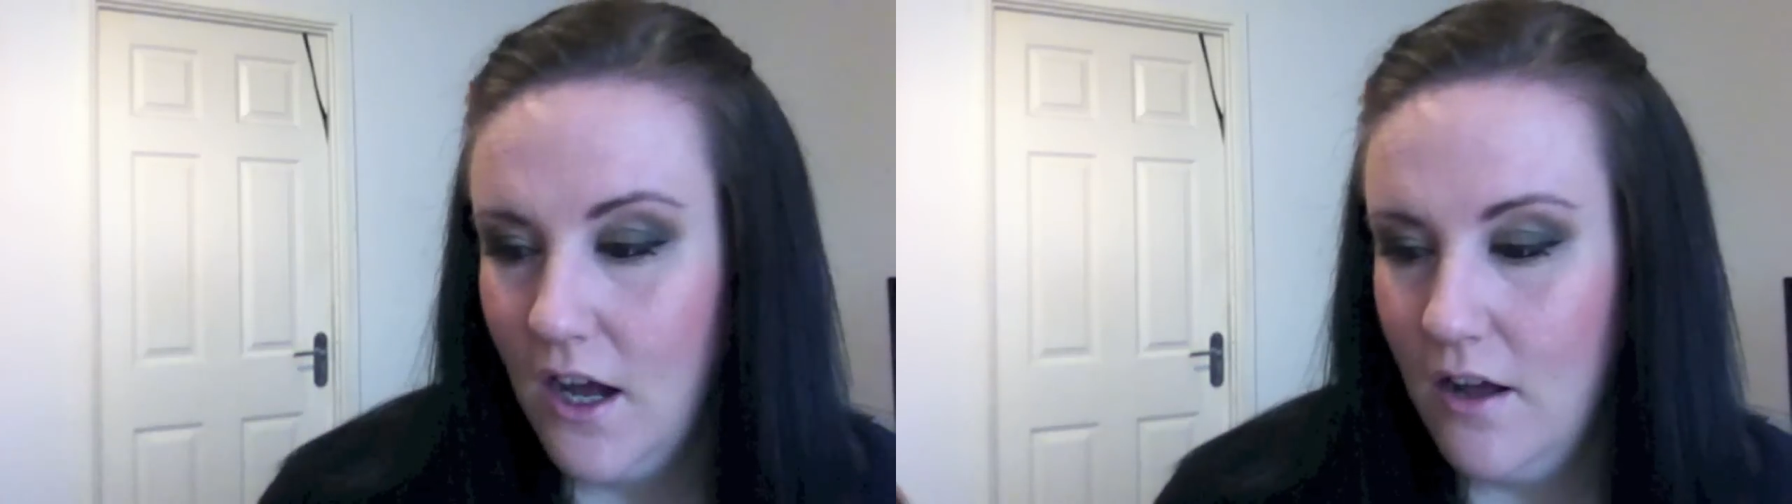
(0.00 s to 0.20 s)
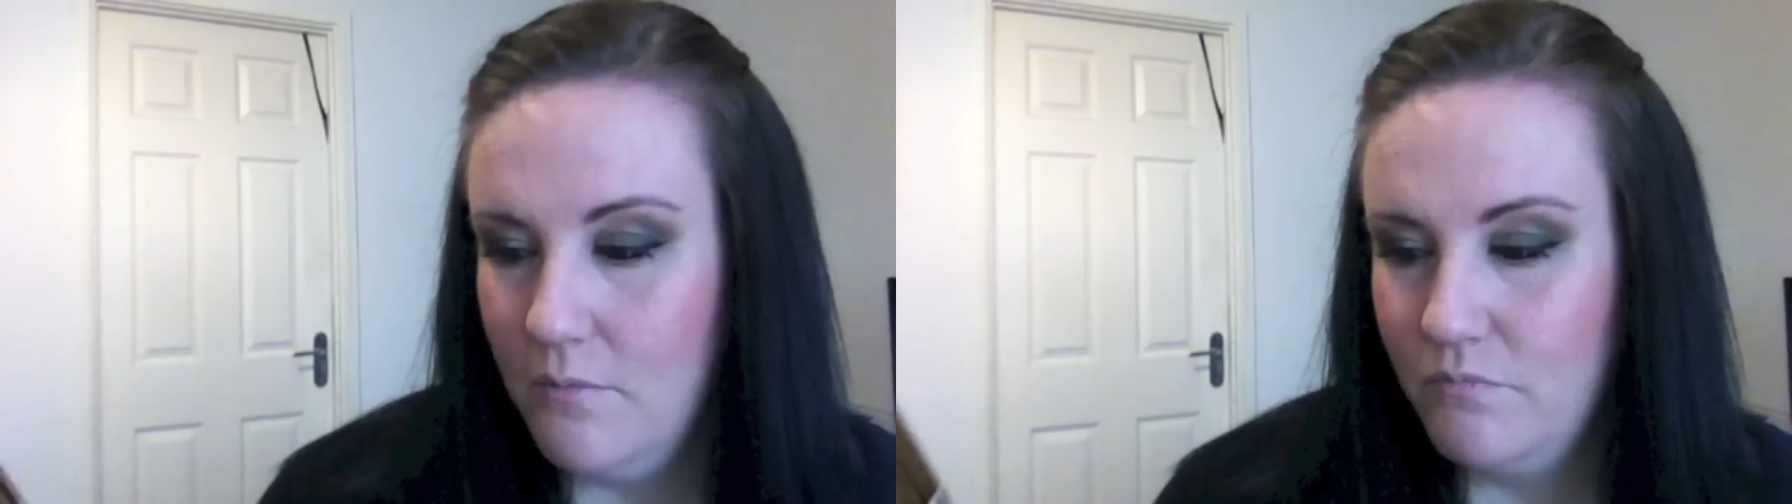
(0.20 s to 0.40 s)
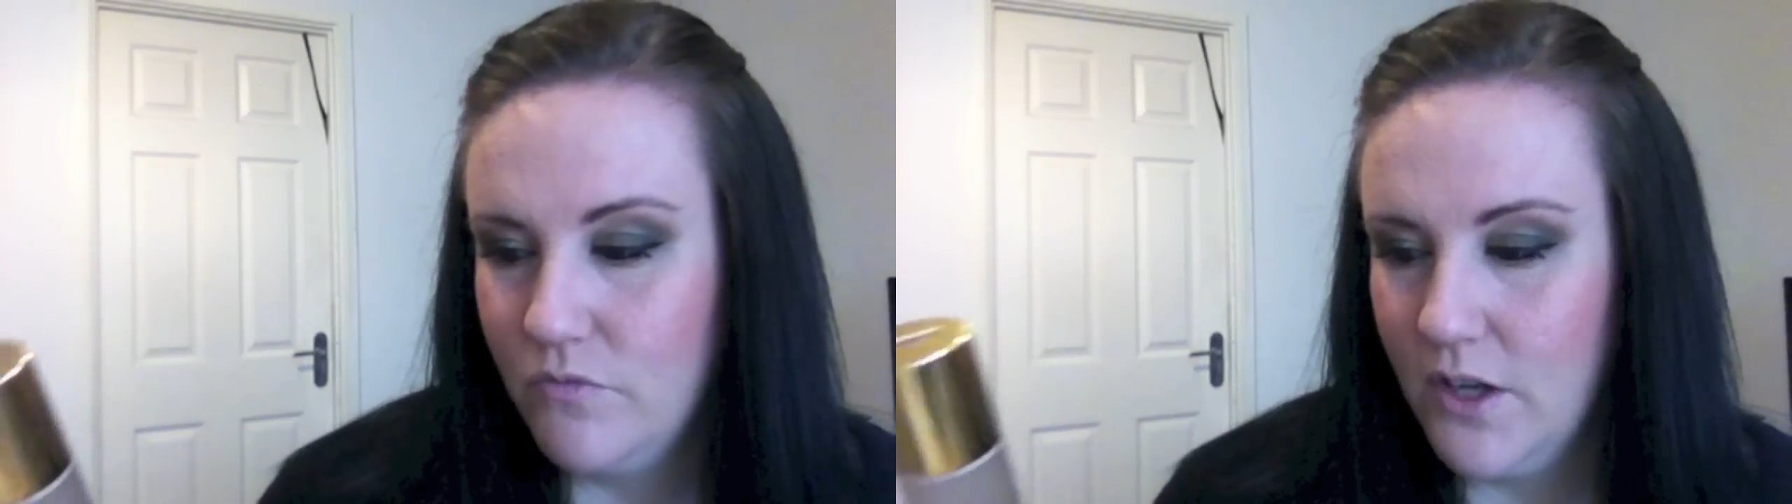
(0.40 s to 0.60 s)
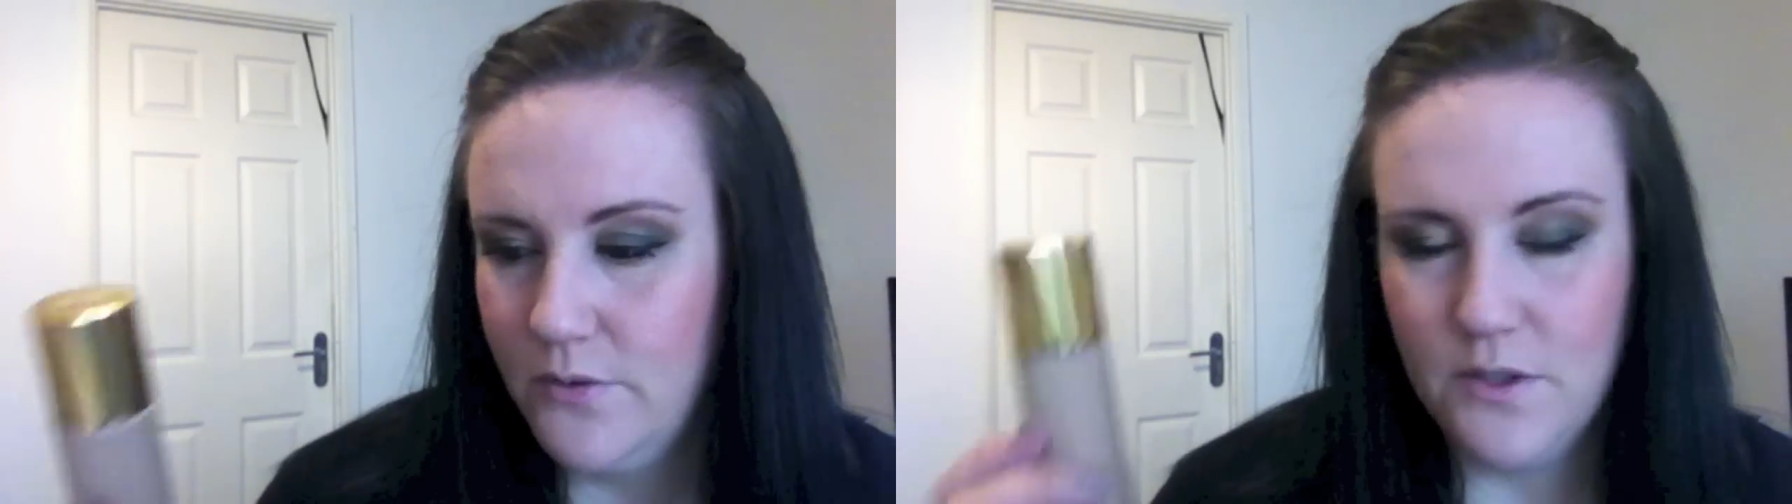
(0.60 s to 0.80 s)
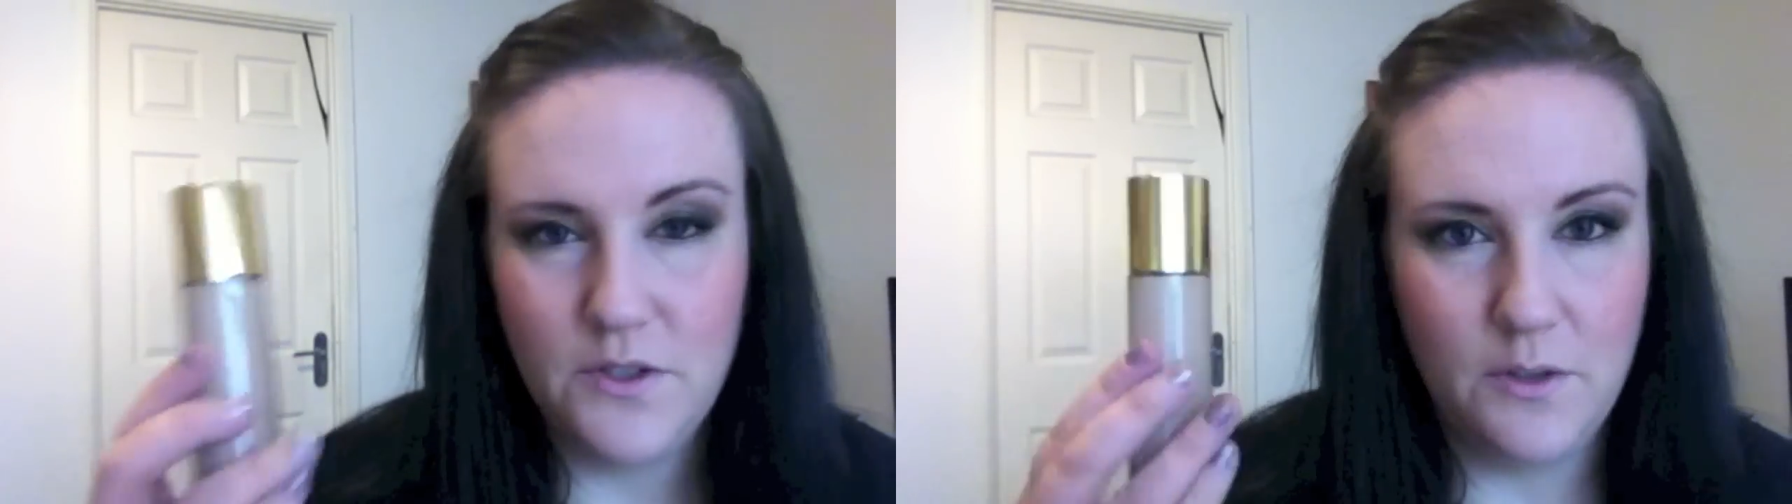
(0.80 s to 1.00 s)
You have
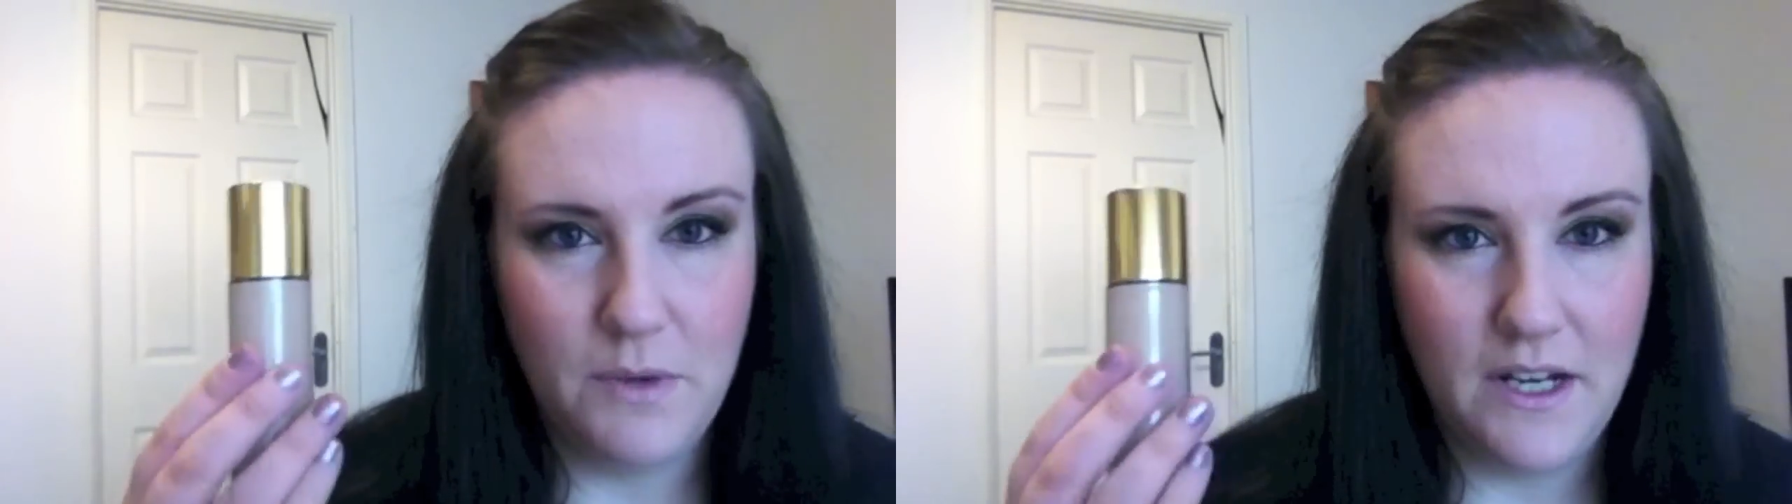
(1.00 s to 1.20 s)
to excuse my